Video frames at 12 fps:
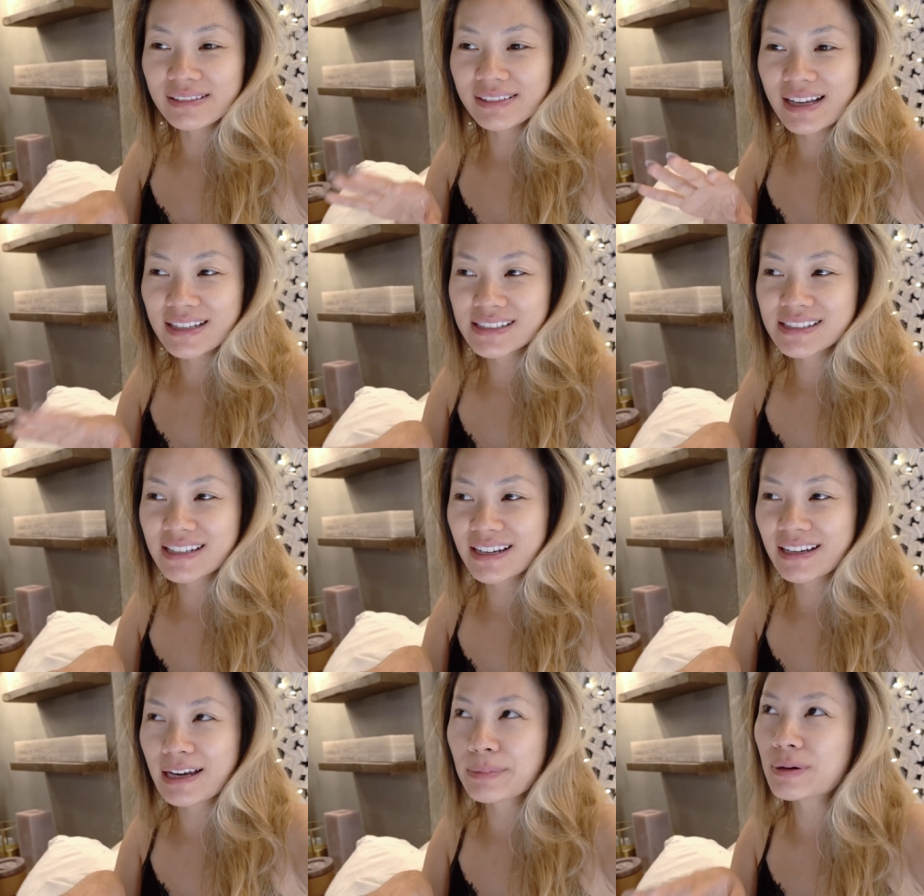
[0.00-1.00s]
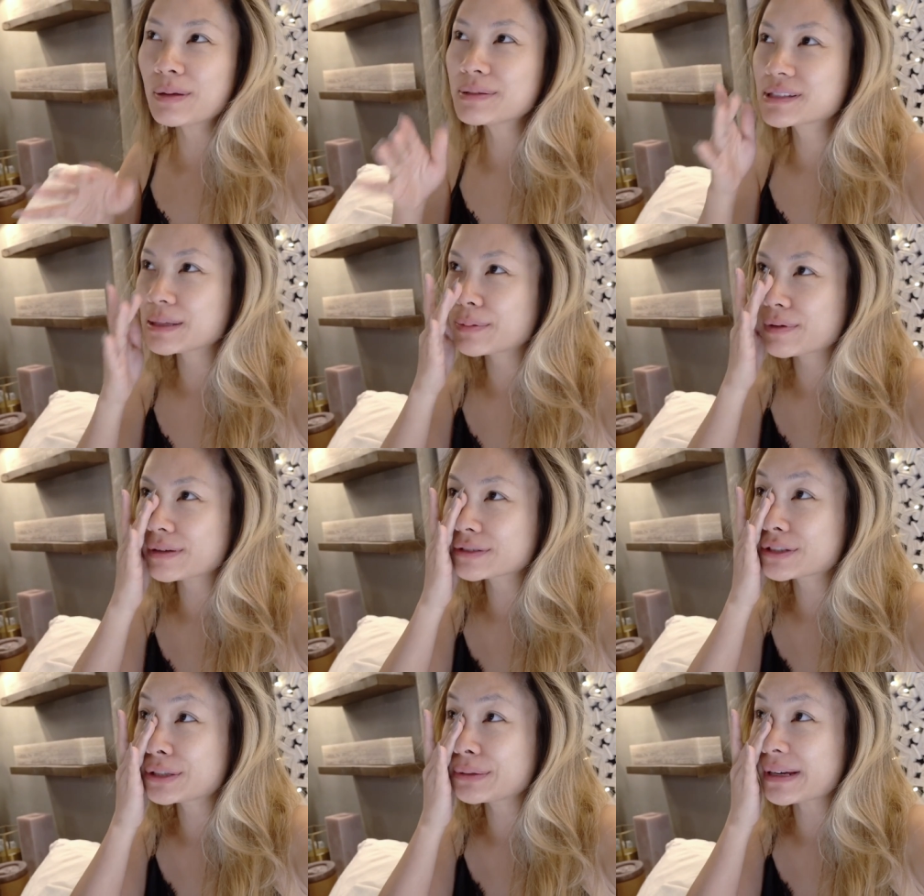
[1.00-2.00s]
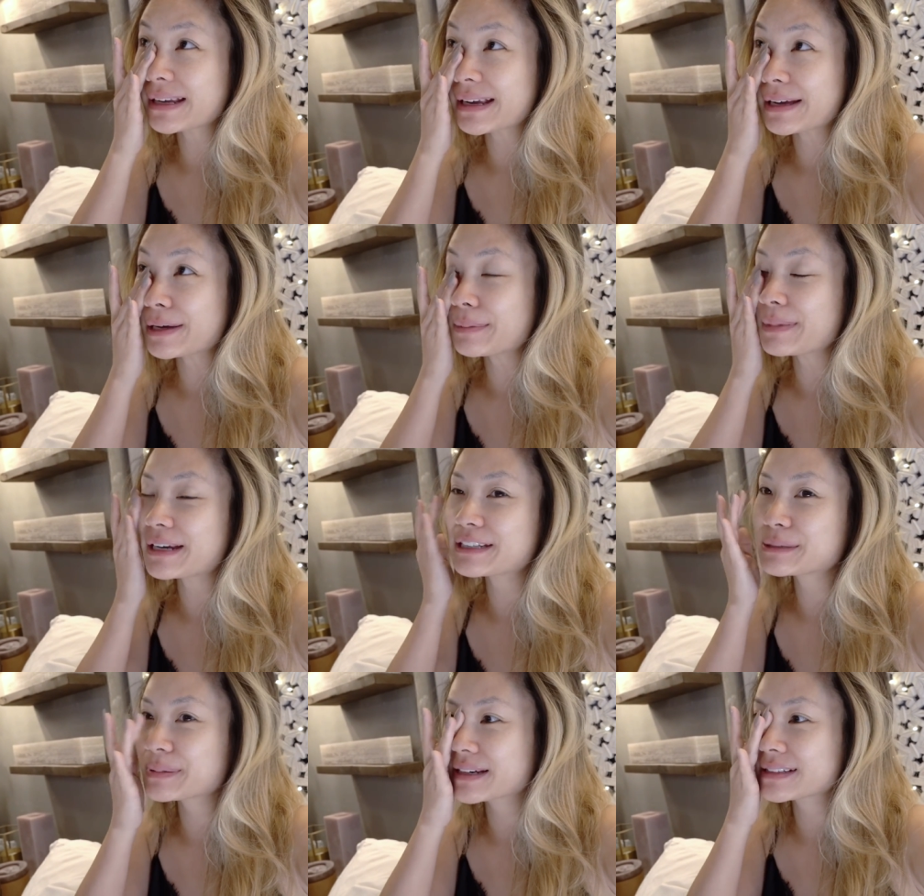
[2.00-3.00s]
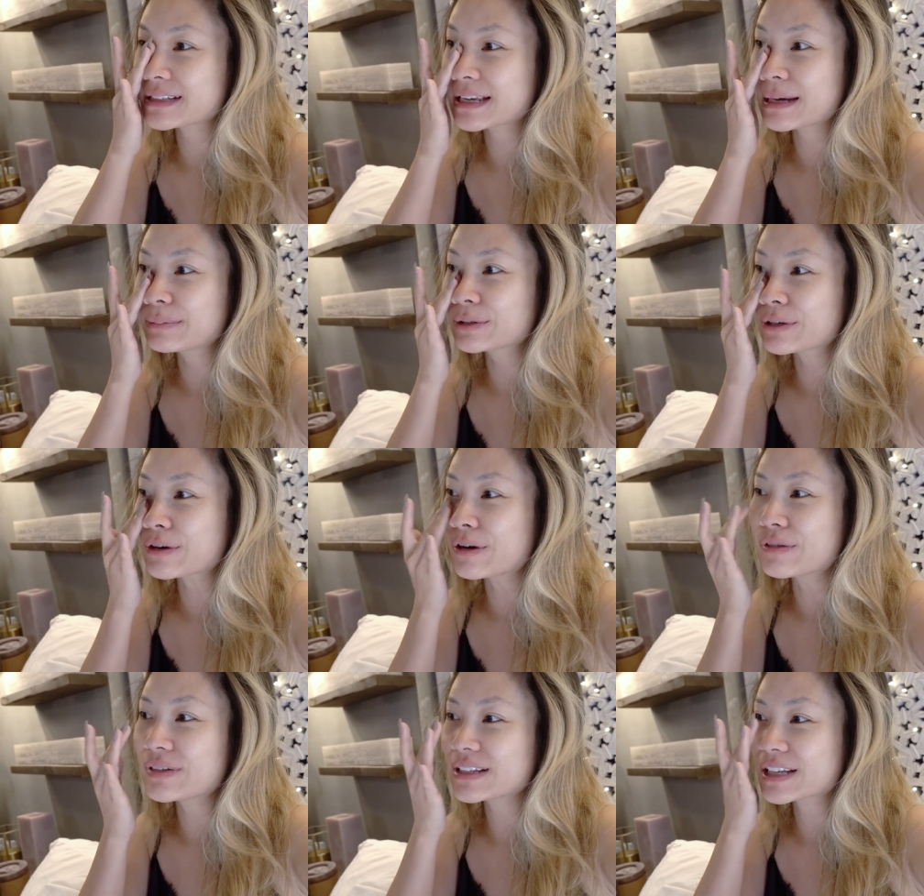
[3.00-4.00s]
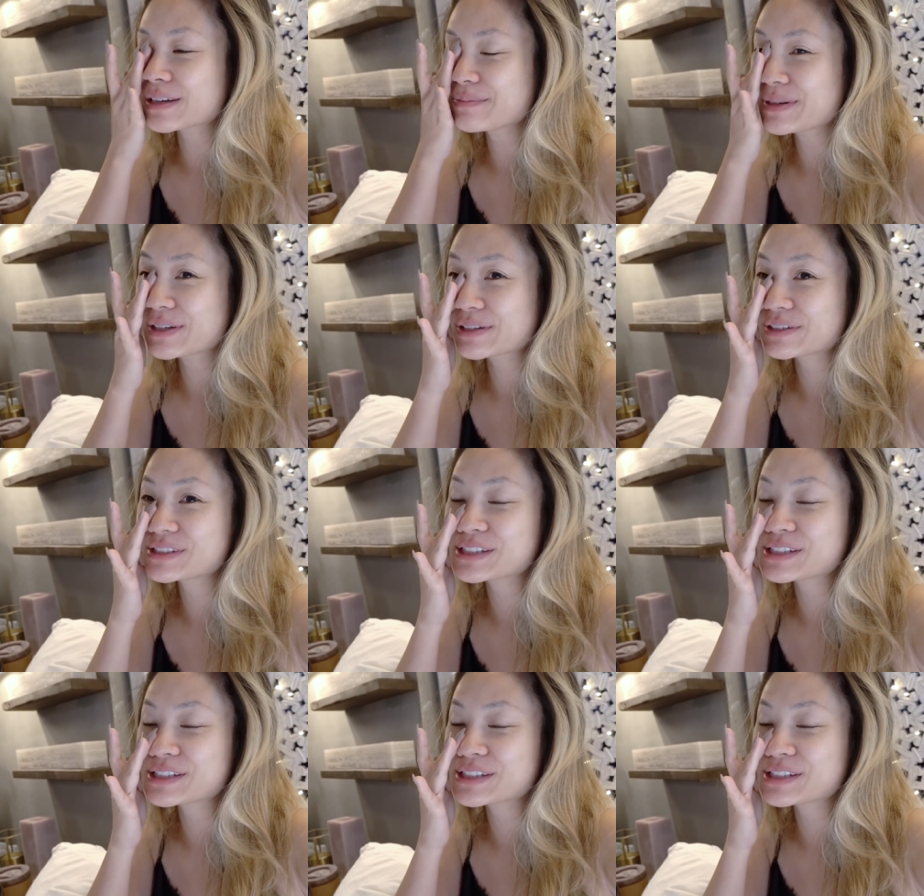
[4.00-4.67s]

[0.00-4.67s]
Last night, I probably slept around two A M and it's because I kept looking over at the computer,